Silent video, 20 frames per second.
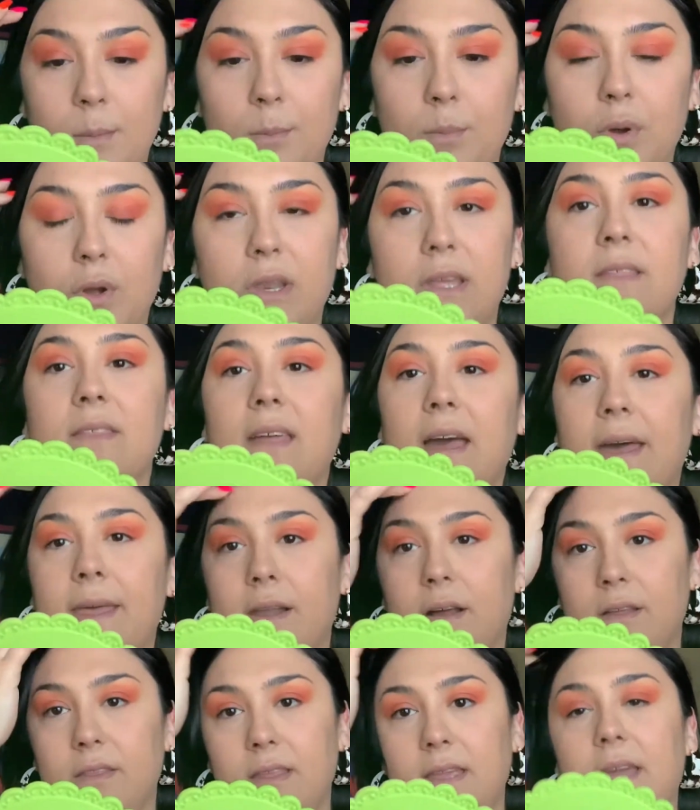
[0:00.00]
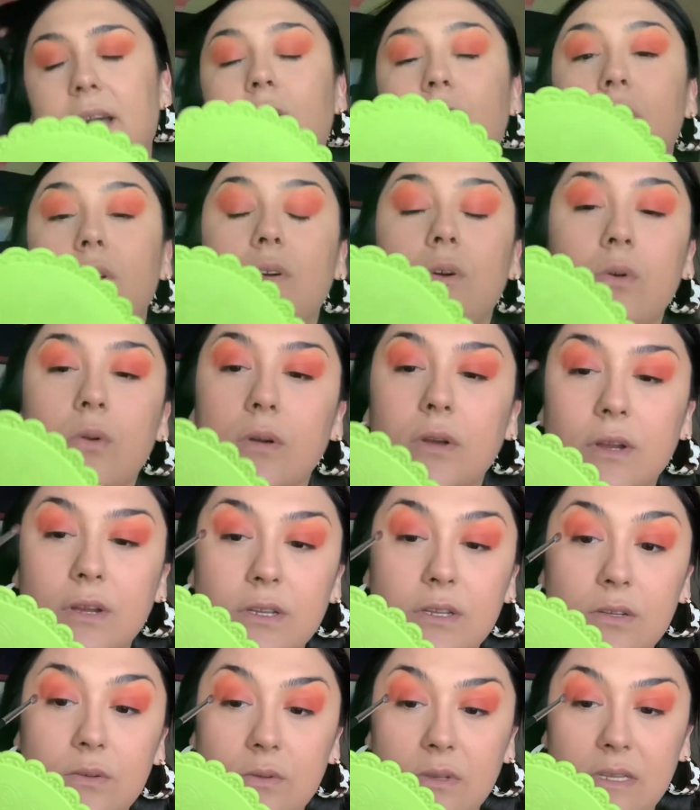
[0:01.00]
putting that on the outer corner
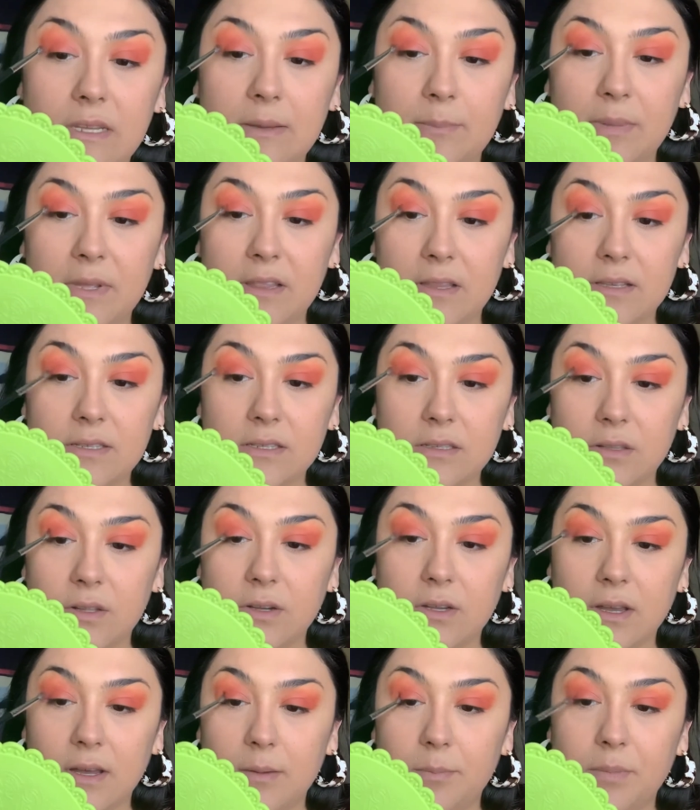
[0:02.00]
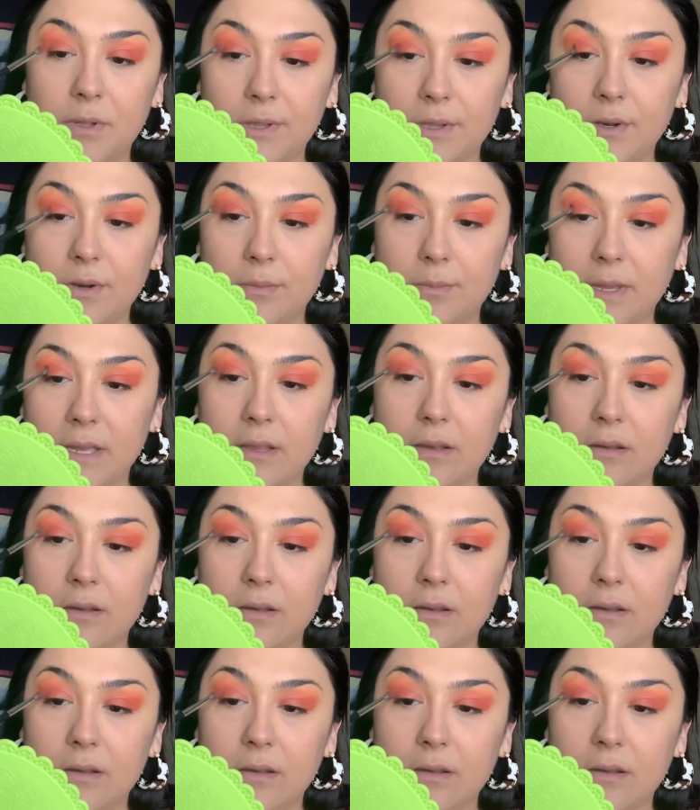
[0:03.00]
to deepen this look up a little bit.